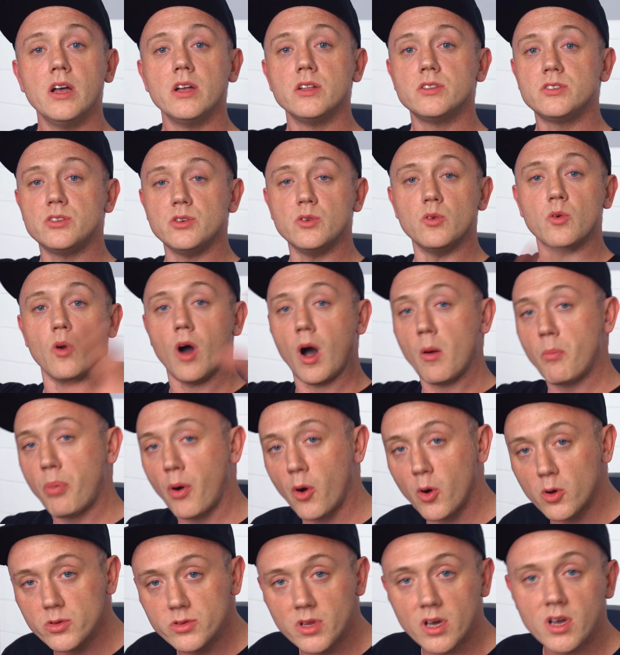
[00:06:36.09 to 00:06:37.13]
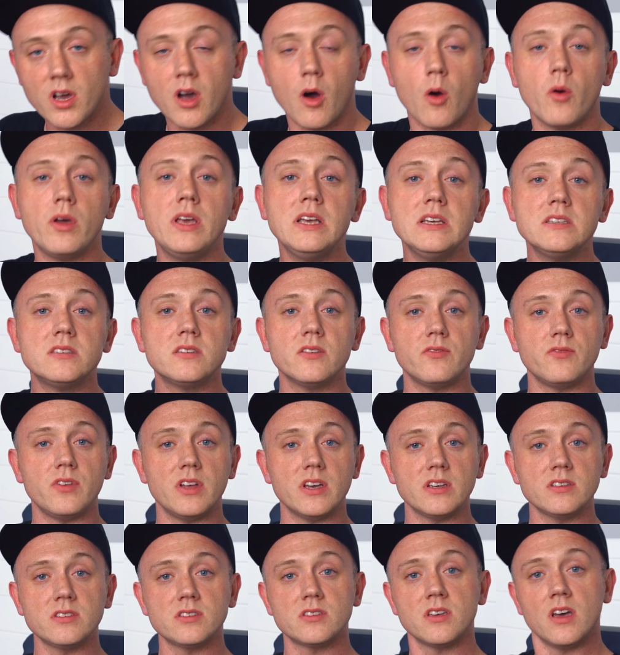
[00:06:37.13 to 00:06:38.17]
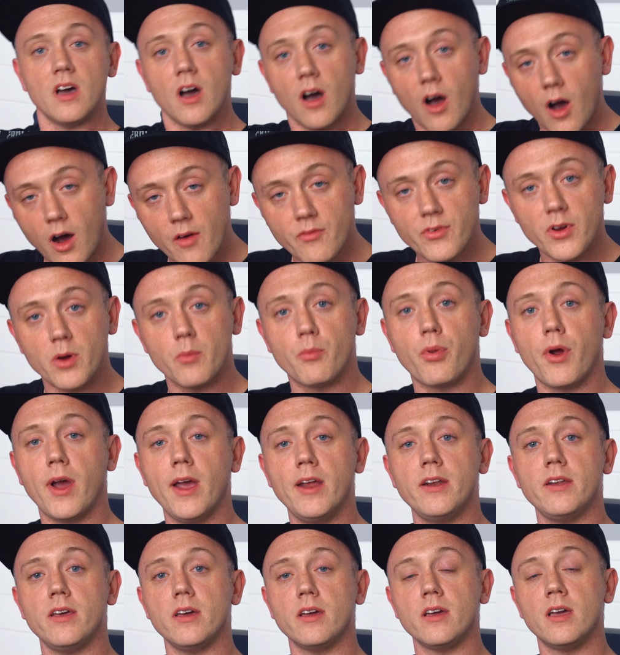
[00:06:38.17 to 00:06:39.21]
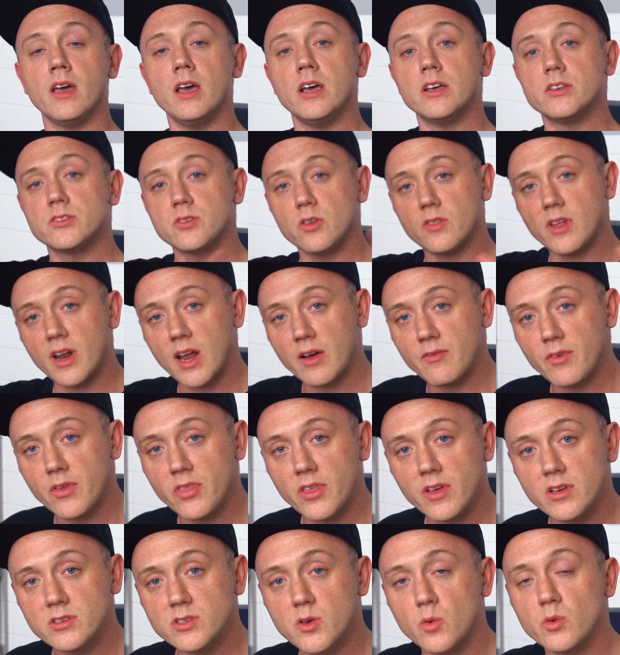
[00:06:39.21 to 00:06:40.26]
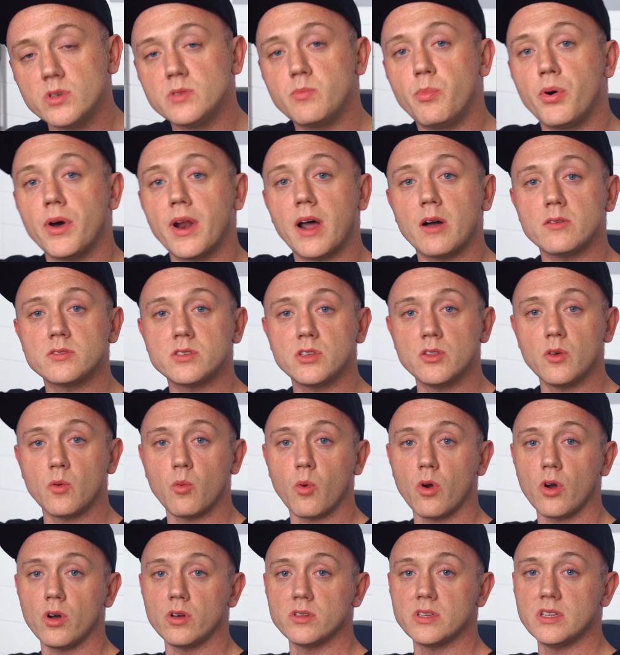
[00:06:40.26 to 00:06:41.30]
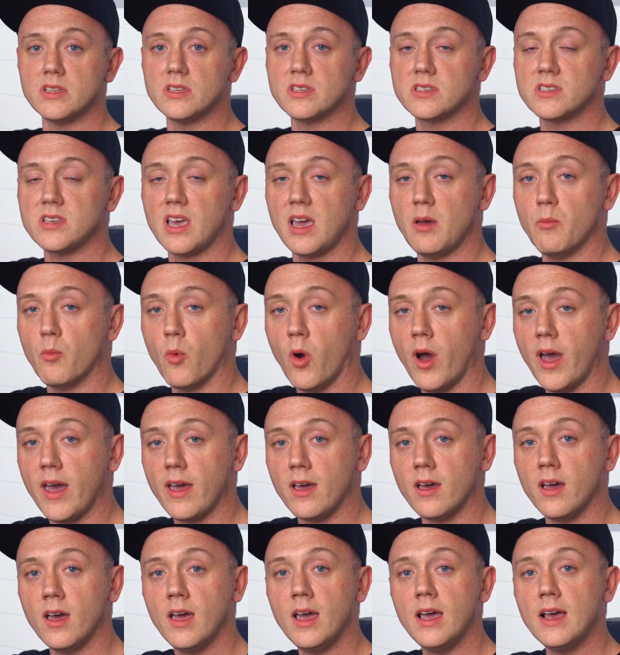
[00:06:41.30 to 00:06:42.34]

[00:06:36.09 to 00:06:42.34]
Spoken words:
to uphold the cohesiveness of your branding, so that everything is always put out to the world in the same way.